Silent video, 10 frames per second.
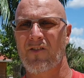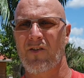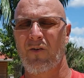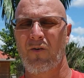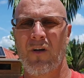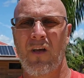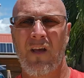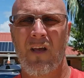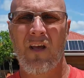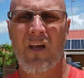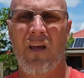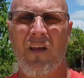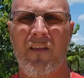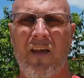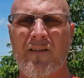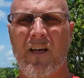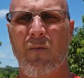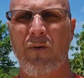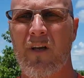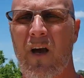So that's
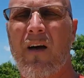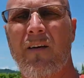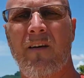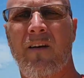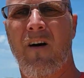how we got